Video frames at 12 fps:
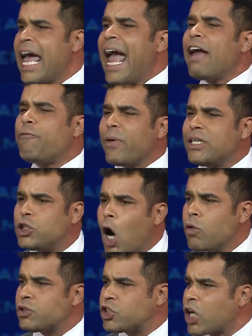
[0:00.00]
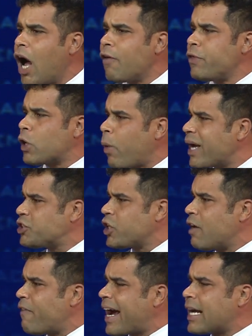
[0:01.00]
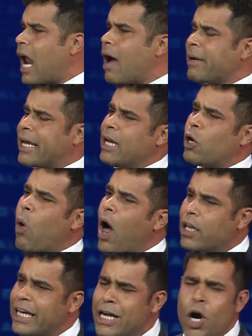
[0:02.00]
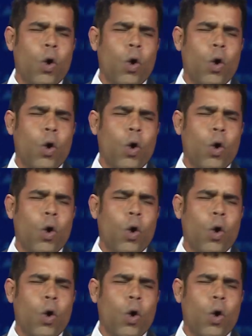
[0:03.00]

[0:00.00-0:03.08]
If we don't solve the question of economic inequality,